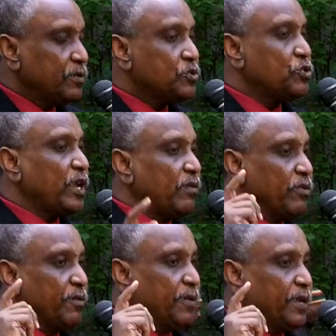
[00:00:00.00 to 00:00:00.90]
Sudan
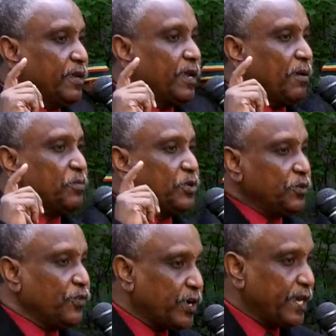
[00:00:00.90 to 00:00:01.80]
will be a
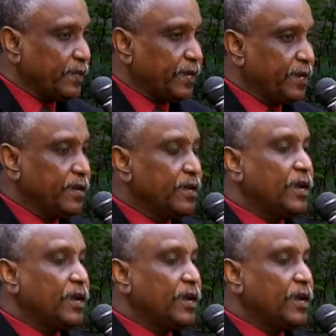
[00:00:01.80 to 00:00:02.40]
beautiful country,